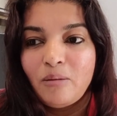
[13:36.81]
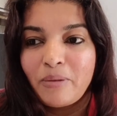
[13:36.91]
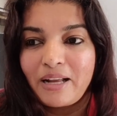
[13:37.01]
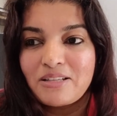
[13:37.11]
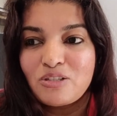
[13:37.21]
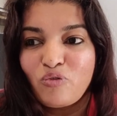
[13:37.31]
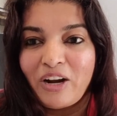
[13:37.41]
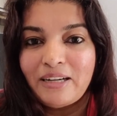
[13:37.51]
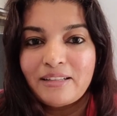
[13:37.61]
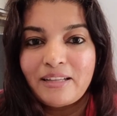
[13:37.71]
But I just
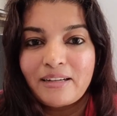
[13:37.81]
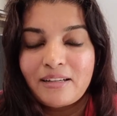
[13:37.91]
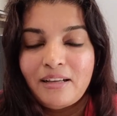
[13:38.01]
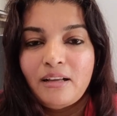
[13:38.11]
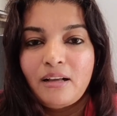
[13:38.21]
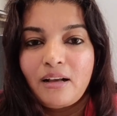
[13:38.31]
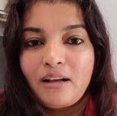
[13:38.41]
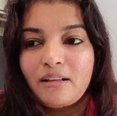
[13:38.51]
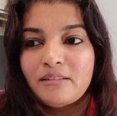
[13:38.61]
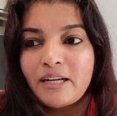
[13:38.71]
felt that
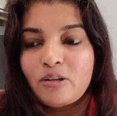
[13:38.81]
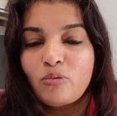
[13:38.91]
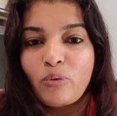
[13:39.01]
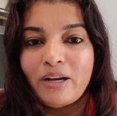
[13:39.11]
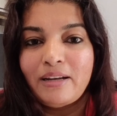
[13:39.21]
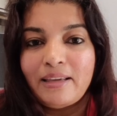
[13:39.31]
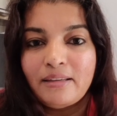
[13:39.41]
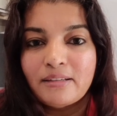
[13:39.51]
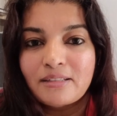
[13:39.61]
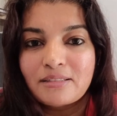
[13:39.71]
20
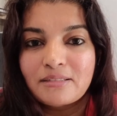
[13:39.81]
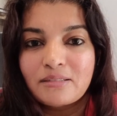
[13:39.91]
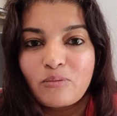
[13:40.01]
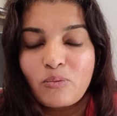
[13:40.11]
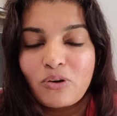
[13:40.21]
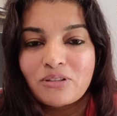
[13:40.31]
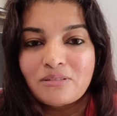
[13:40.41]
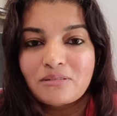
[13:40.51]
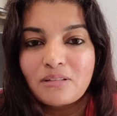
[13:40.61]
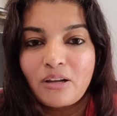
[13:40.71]
years
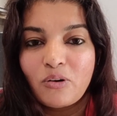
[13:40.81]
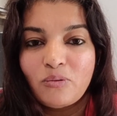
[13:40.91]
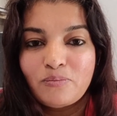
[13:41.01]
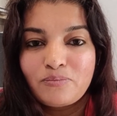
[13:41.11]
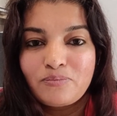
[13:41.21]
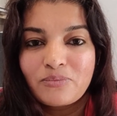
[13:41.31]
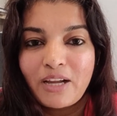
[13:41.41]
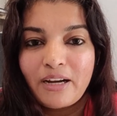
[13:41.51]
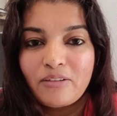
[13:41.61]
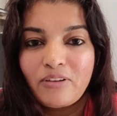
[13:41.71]
was
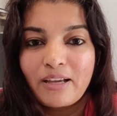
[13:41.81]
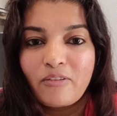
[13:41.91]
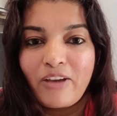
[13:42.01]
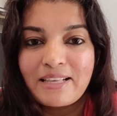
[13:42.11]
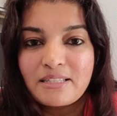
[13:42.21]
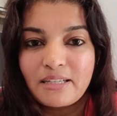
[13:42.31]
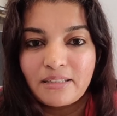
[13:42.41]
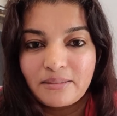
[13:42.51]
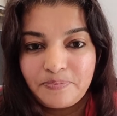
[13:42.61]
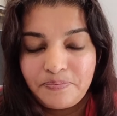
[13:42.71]
kind of like wasted